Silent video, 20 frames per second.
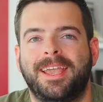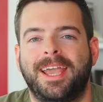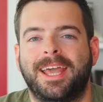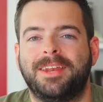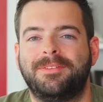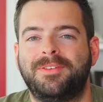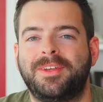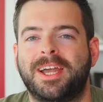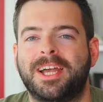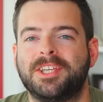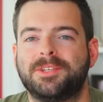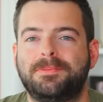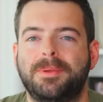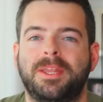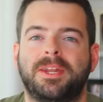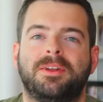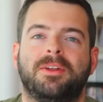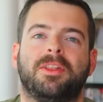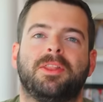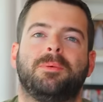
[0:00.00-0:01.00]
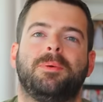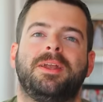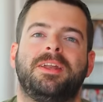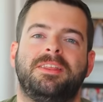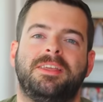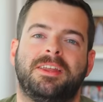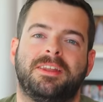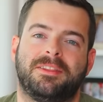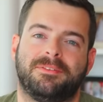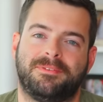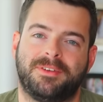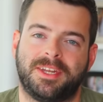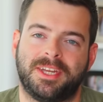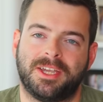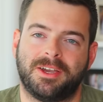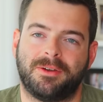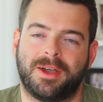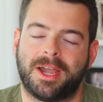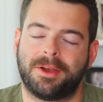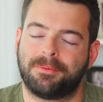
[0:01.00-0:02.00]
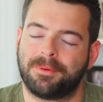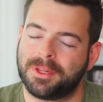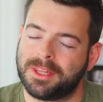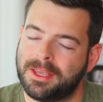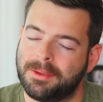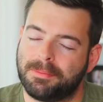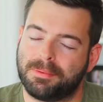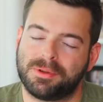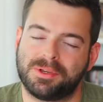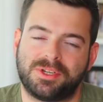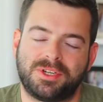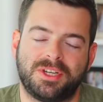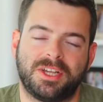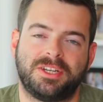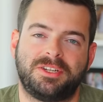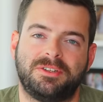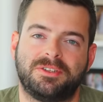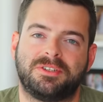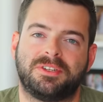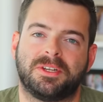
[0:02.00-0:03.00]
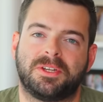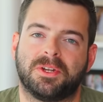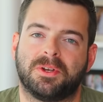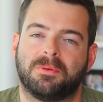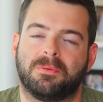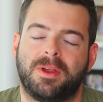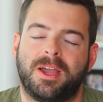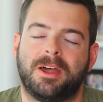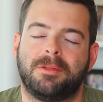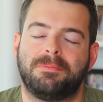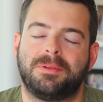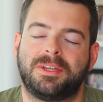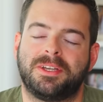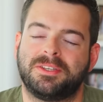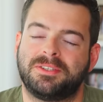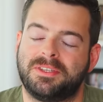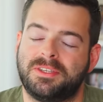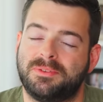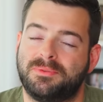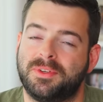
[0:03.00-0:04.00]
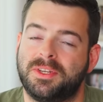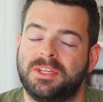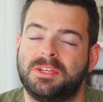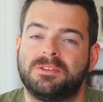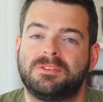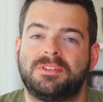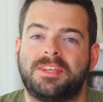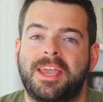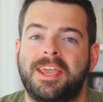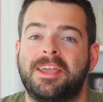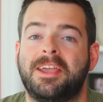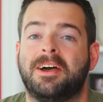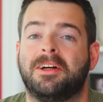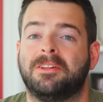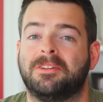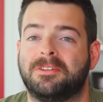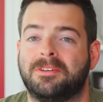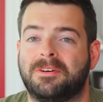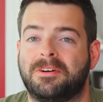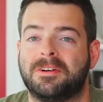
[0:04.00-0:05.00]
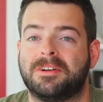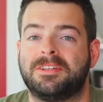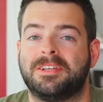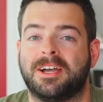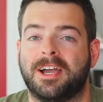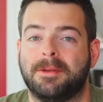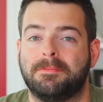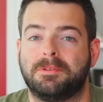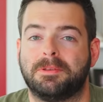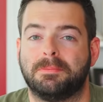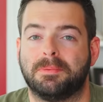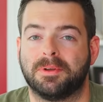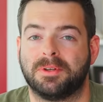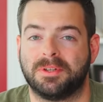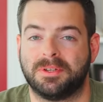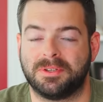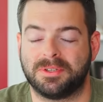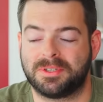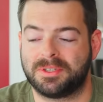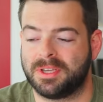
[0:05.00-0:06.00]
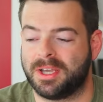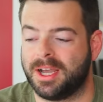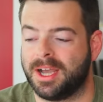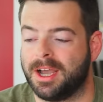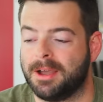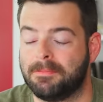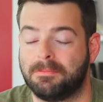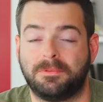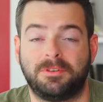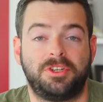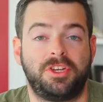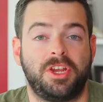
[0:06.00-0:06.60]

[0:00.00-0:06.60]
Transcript: And if you guys made it all the way to the end of the video, I really appreciate you sticking around because these videos take a long time to produce. I'm